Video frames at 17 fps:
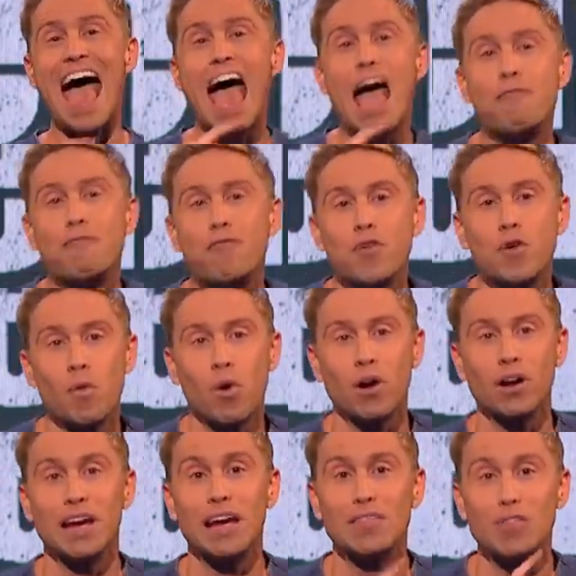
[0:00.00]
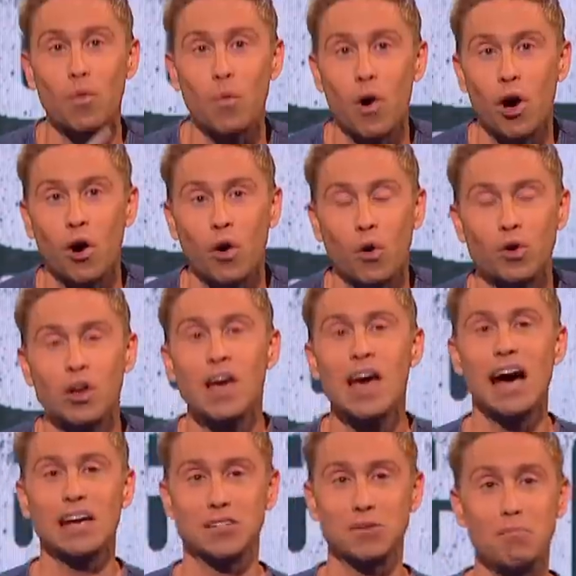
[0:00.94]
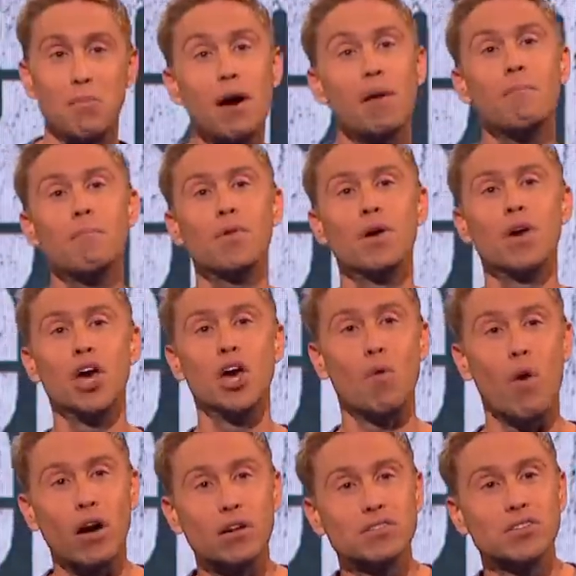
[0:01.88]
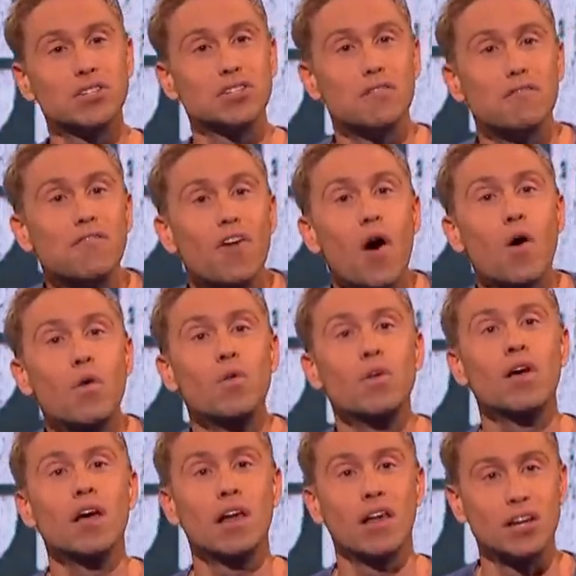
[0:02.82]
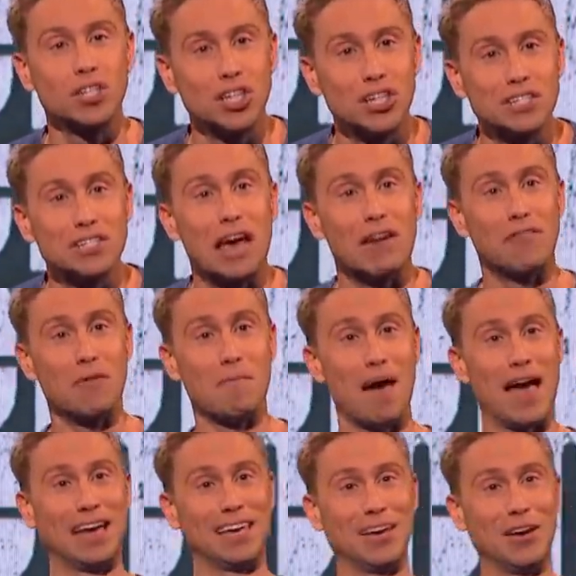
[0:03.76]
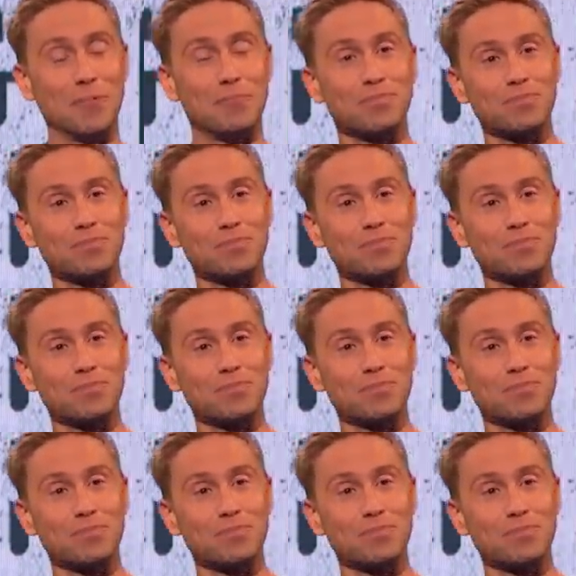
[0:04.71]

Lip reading: Everyone in the world has a mum who answers the phone like she's never met you.